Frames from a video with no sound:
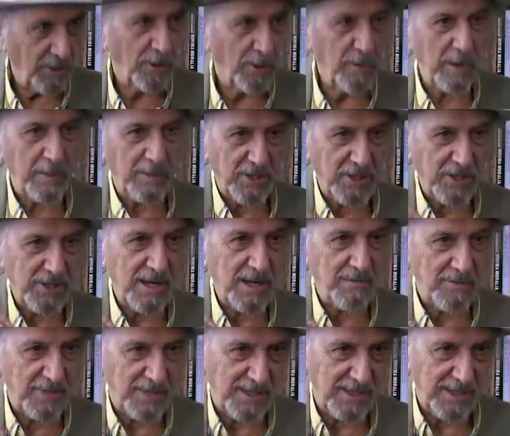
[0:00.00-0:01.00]
Or maybe just
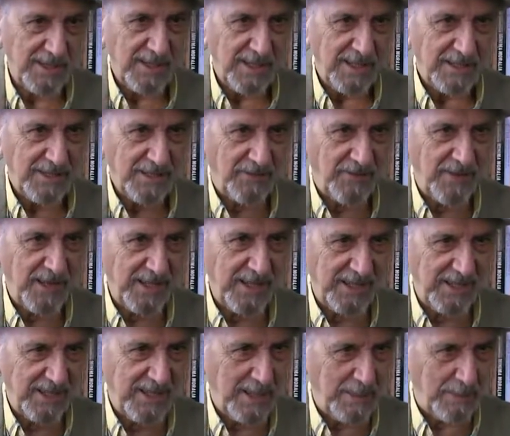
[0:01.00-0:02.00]
have the
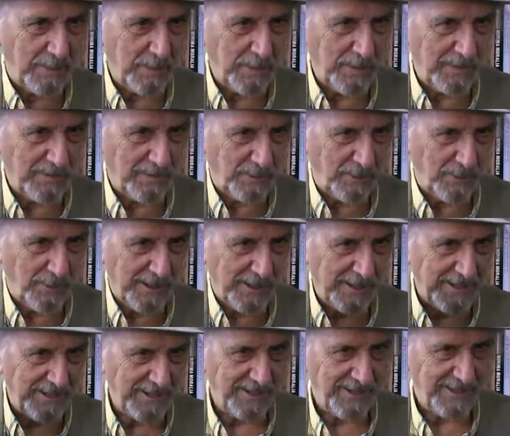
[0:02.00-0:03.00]
funnel up above the
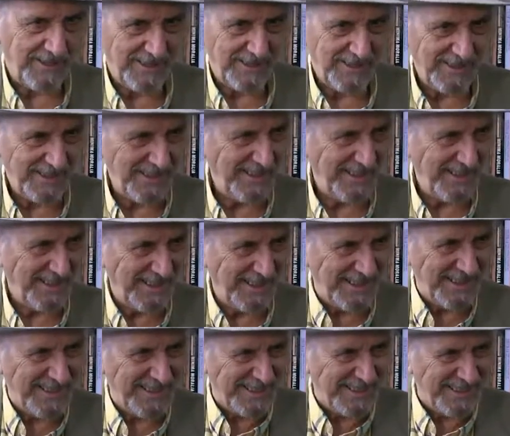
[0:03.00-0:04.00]
water.
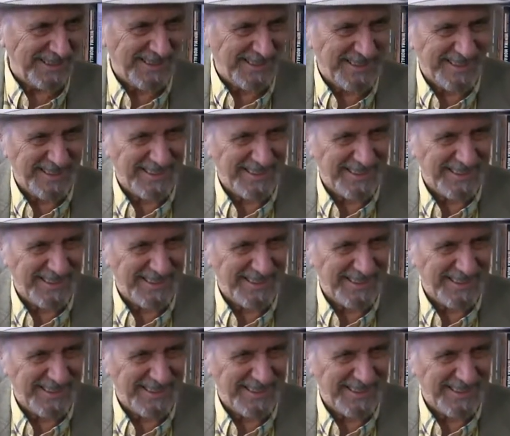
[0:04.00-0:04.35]
You would like